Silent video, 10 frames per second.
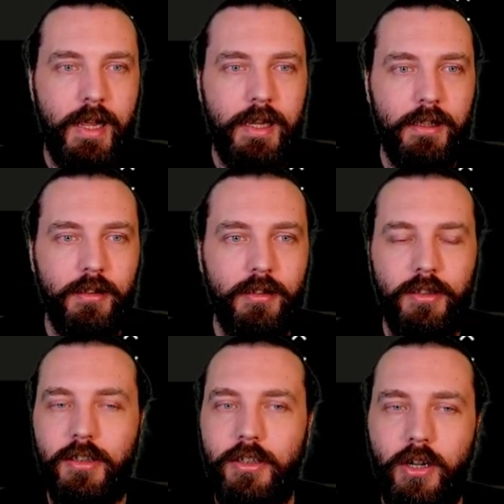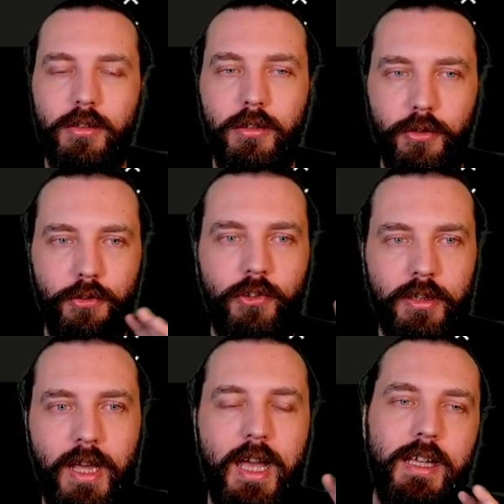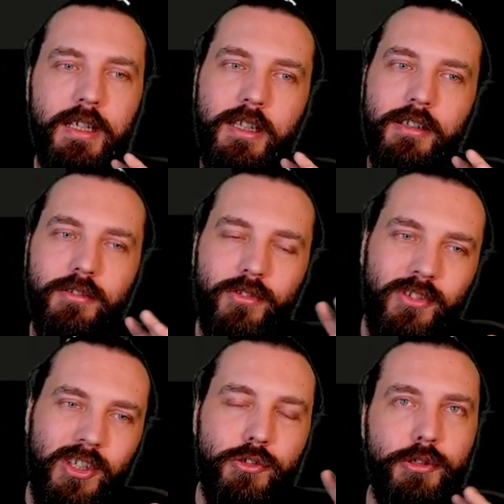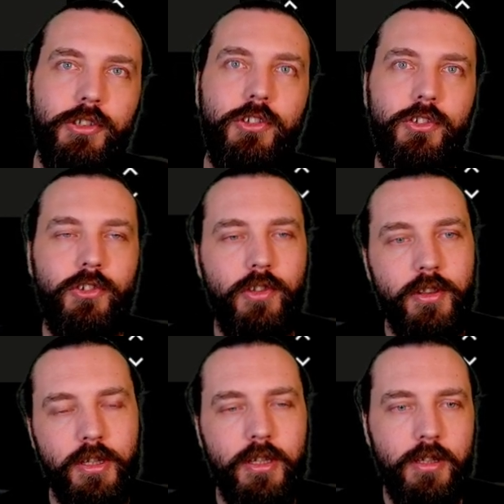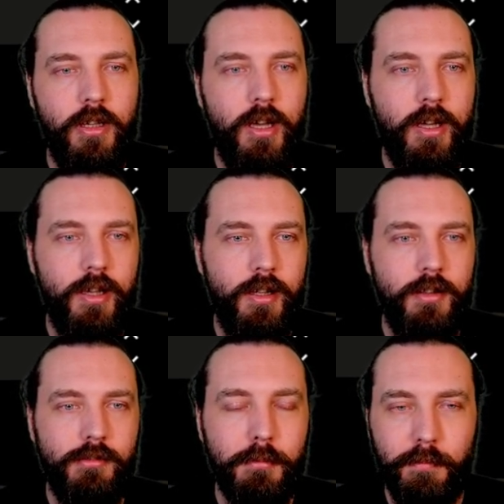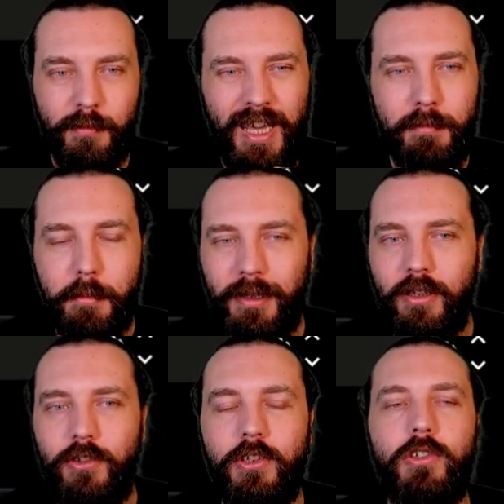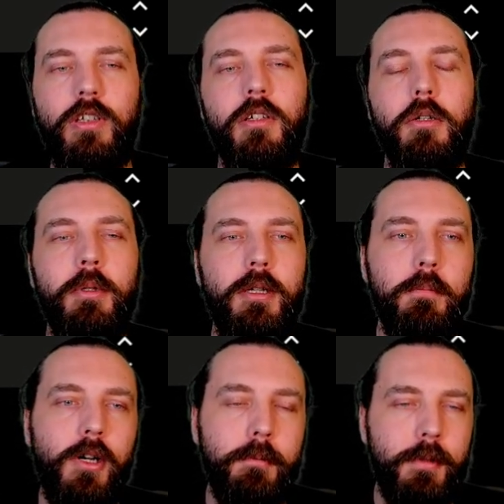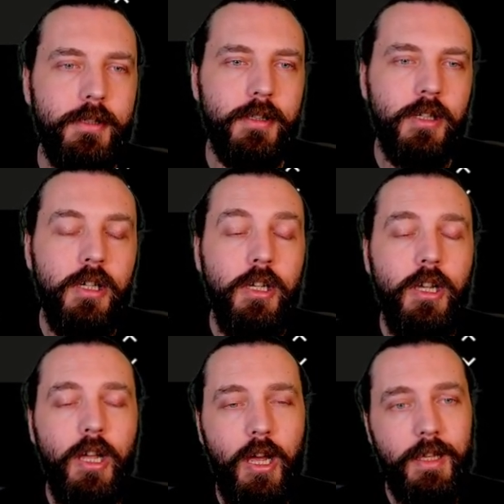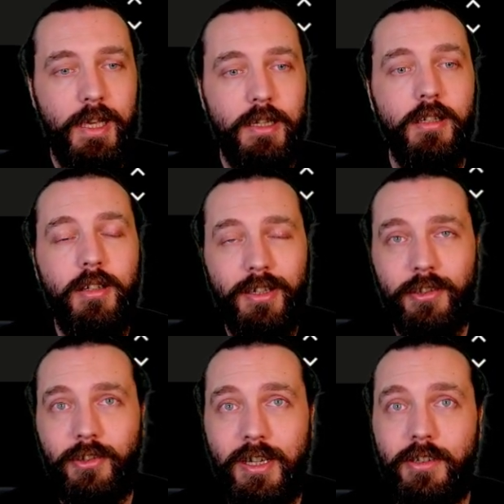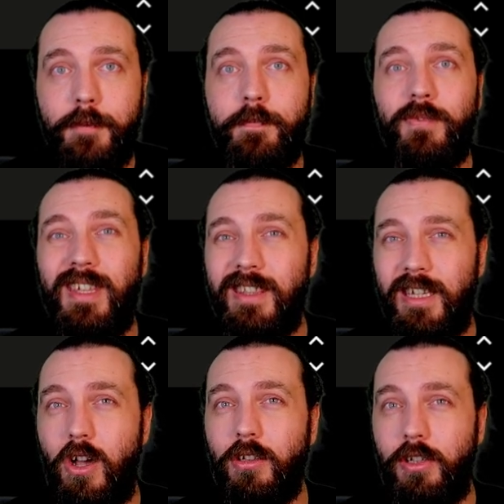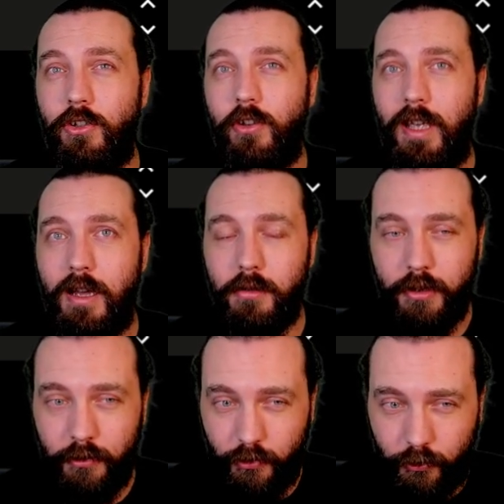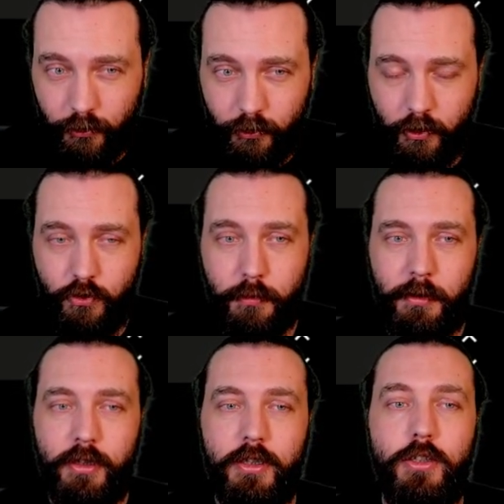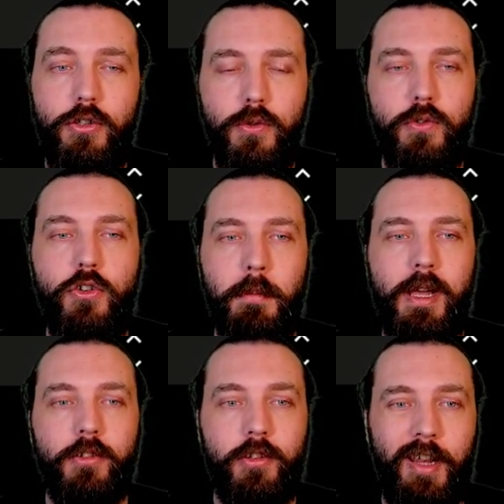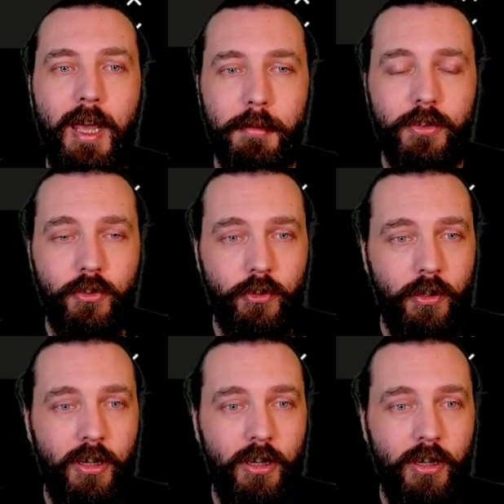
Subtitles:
And, you know, losing that decreases the capabilities a little bit, in my opinion. Again, like I said, they are dishing out considerably huge amounts of damage.